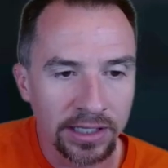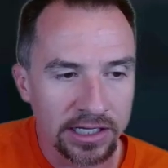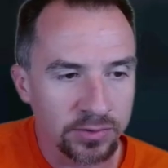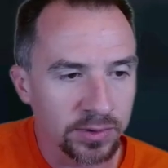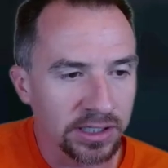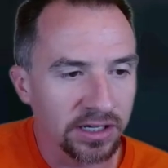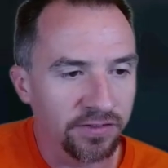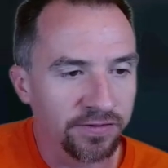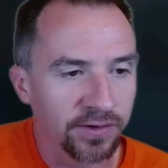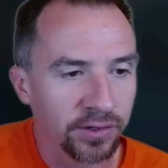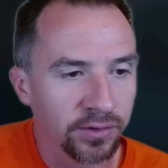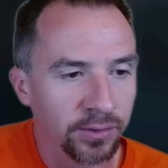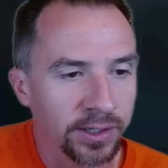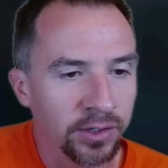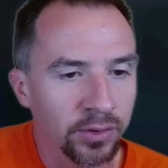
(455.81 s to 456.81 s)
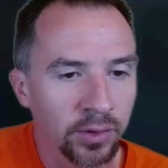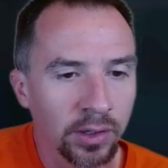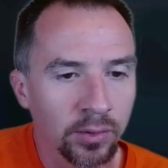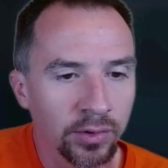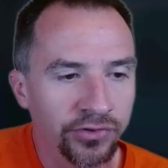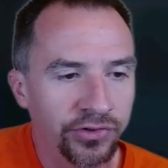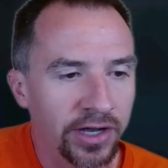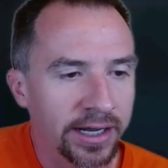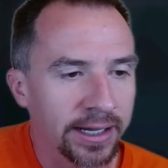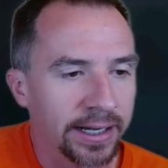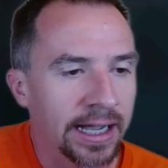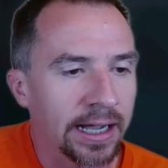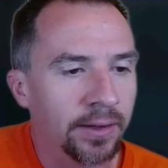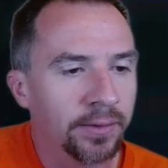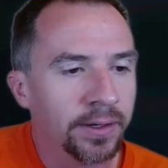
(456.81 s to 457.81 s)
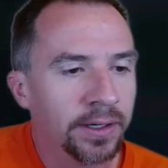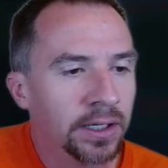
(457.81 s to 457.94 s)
as we get further into it, we'll check it out.